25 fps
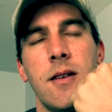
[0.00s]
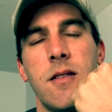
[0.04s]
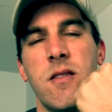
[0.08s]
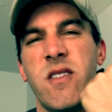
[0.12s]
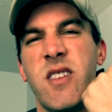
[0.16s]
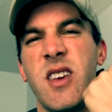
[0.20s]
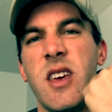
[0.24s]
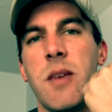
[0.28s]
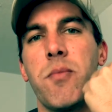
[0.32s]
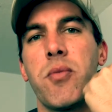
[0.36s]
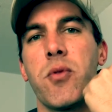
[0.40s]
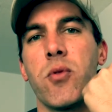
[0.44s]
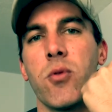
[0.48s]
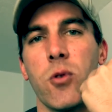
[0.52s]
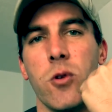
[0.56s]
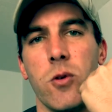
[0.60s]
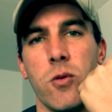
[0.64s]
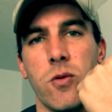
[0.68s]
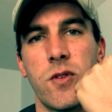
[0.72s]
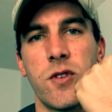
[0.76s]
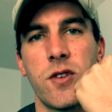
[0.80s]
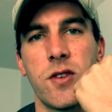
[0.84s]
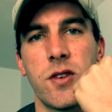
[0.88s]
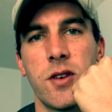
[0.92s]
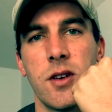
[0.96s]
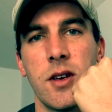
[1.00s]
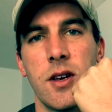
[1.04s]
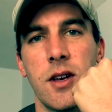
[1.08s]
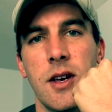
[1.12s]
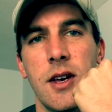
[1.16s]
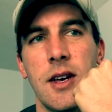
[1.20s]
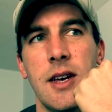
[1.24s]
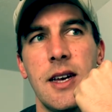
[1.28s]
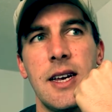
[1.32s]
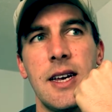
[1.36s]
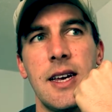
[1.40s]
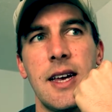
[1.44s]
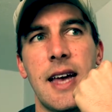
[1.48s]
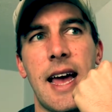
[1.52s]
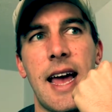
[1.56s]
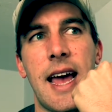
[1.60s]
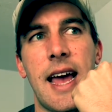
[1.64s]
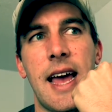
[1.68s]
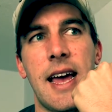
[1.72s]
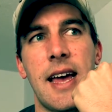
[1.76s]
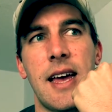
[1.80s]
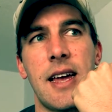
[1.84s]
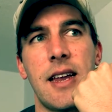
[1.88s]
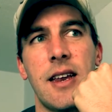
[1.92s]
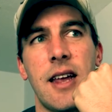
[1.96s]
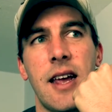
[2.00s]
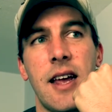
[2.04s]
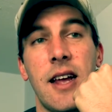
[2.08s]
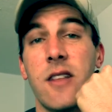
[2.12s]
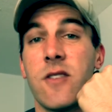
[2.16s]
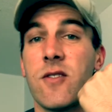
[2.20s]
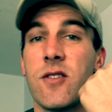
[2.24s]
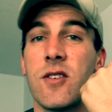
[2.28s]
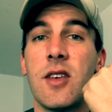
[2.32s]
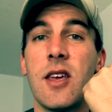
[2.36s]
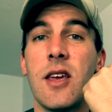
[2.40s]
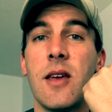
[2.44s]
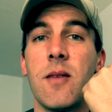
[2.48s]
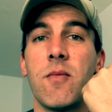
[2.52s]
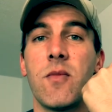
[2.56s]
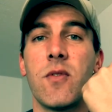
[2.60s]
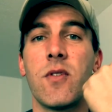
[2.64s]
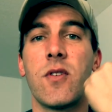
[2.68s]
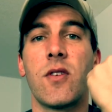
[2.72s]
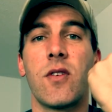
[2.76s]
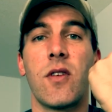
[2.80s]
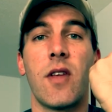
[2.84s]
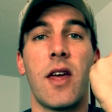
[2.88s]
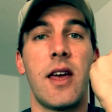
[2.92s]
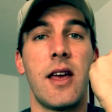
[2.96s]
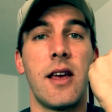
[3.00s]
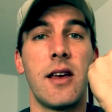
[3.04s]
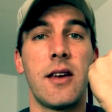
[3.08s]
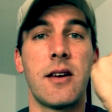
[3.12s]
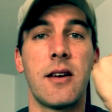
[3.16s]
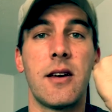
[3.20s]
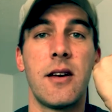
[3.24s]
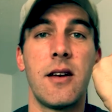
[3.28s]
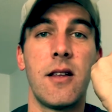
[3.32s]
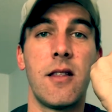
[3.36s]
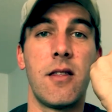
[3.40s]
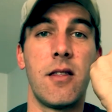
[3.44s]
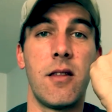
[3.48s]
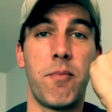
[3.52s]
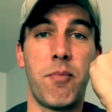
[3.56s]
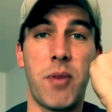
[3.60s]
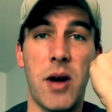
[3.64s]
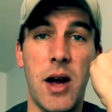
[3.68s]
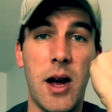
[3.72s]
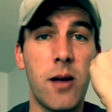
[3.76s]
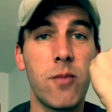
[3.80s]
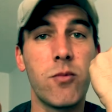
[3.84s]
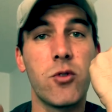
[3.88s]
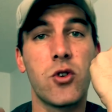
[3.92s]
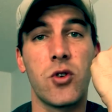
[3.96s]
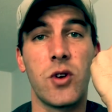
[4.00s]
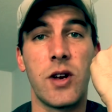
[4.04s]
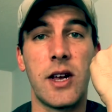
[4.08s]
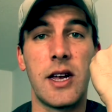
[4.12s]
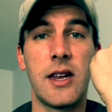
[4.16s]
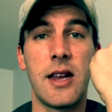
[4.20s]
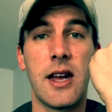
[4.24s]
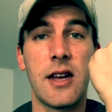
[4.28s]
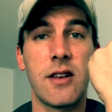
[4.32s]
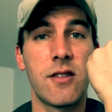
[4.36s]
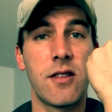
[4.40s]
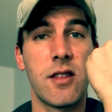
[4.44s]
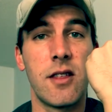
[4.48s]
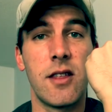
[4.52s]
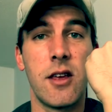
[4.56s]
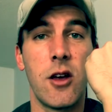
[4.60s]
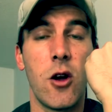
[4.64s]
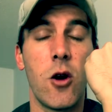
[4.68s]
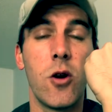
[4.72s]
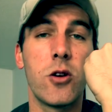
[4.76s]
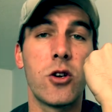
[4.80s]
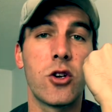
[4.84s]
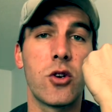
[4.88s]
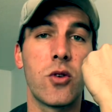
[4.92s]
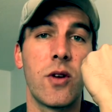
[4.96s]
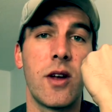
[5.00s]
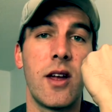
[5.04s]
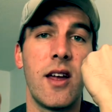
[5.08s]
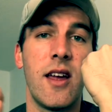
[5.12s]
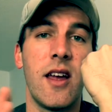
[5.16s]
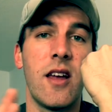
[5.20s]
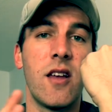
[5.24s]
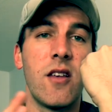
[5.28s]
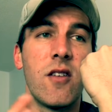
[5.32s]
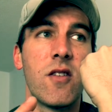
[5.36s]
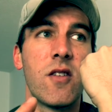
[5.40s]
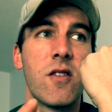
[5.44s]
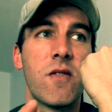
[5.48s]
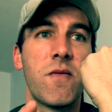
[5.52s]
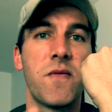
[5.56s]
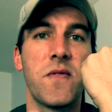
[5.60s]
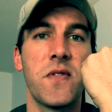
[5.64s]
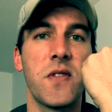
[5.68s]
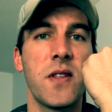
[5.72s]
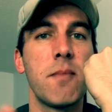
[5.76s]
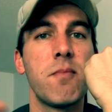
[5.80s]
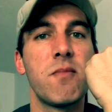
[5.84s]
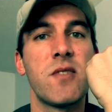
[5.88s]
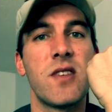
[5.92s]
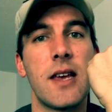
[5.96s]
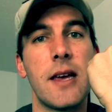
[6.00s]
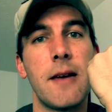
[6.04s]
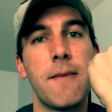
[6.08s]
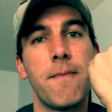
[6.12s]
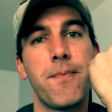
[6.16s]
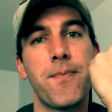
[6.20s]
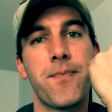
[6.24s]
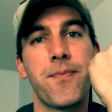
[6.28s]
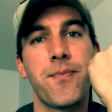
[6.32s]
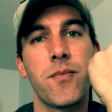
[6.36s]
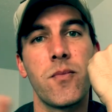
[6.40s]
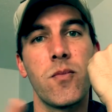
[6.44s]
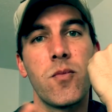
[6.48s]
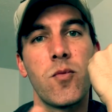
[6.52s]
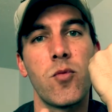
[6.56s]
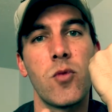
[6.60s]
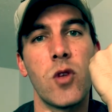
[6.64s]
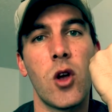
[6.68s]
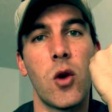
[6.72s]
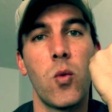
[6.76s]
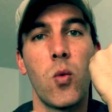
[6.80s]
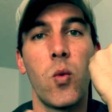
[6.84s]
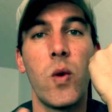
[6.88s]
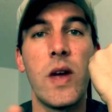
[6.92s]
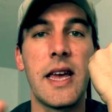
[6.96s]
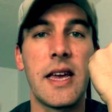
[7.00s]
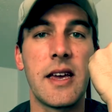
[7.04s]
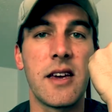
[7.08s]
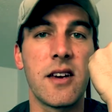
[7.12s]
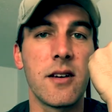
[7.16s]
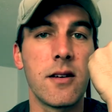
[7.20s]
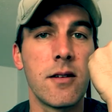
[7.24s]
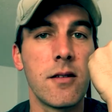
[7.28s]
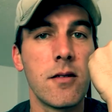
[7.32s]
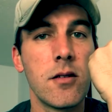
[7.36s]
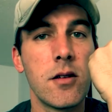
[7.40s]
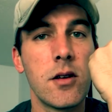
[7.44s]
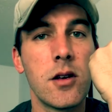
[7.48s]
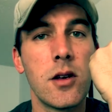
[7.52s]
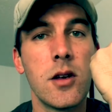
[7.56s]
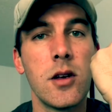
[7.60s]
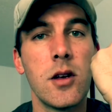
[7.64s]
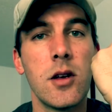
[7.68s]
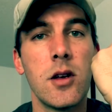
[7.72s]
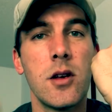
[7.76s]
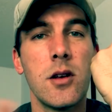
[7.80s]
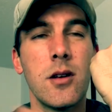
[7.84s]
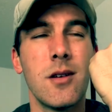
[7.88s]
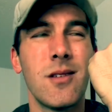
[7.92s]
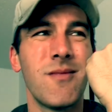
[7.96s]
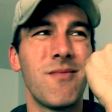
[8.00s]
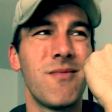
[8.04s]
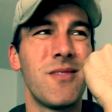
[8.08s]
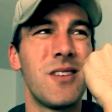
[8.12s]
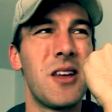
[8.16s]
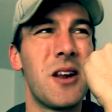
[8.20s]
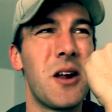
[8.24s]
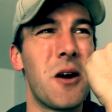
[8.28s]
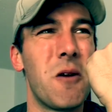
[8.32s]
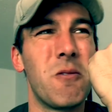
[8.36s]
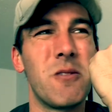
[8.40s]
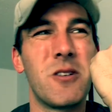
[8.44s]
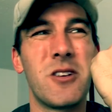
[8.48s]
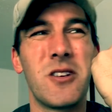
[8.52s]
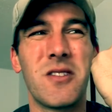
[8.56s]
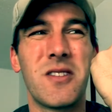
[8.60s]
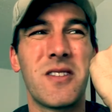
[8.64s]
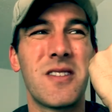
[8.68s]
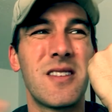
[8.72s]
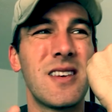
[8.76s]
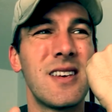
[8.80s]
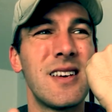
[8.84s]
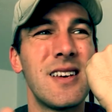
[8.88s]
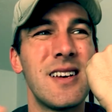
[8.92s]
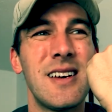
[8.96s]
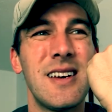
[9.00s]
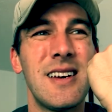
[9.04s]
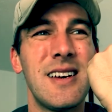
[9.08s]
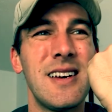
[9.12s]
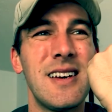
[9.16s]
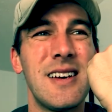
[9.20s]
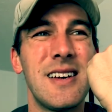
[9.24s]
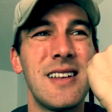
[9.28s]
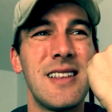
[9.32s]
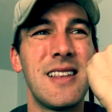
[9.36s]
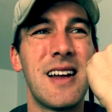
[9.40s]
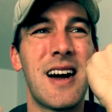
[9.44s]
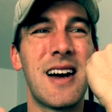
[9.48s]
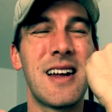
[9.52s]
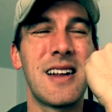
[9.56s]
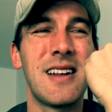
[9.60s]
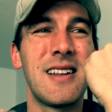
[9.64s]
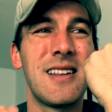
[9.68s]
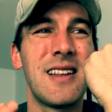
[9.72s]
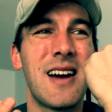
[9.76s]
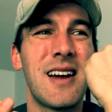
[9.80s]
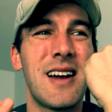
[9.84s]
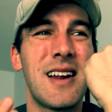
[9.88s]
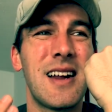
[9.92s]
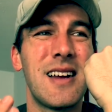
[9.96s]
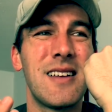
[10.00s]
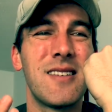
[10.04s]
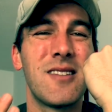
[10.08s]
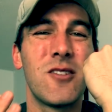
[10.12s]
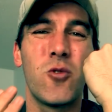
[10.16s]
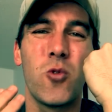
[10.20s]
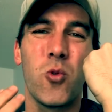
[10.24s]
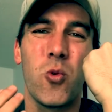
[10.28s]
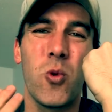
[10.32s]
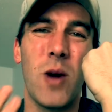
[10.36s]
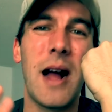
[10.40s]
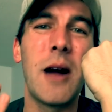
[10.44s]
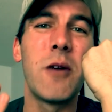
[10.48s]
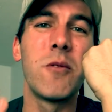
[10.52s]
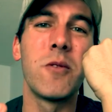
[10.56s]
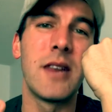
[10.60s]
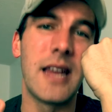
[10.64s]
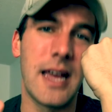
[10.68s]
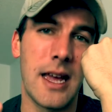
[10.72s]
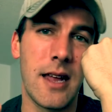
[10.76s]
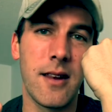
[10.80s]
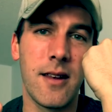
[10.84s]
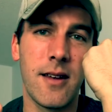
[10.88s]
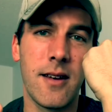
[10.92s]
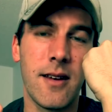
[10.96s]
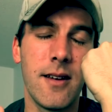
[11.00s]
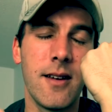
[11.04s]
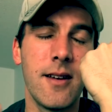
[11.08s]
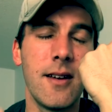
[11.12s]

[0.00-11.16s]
deep roots and it seems like the palm tree next to the oak tree is flimsy, weak, you know, just not not as grounded.